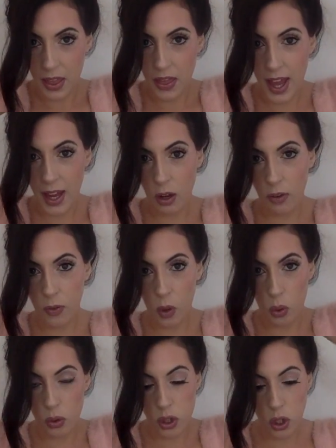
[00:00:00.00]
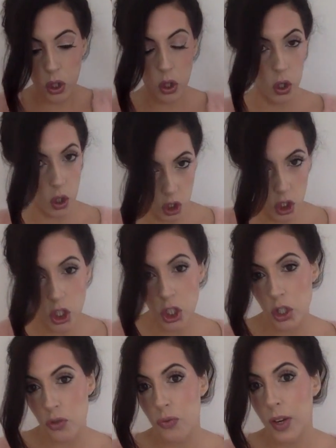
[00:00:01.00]
Then, of course, you
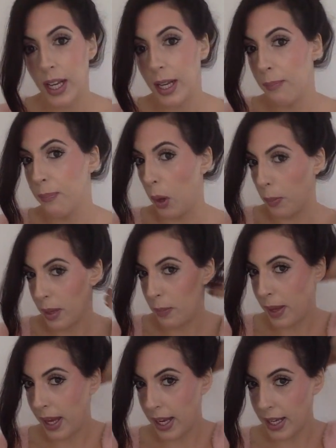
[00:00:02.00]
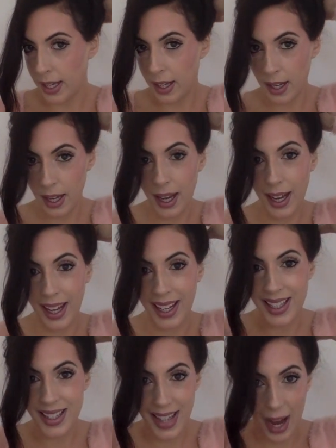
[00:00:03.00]
should really bobby pin
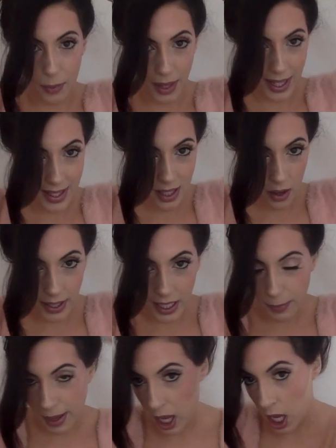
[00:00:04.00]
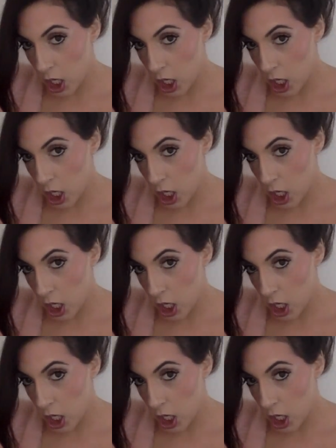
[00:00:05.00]
it down a tiny bit.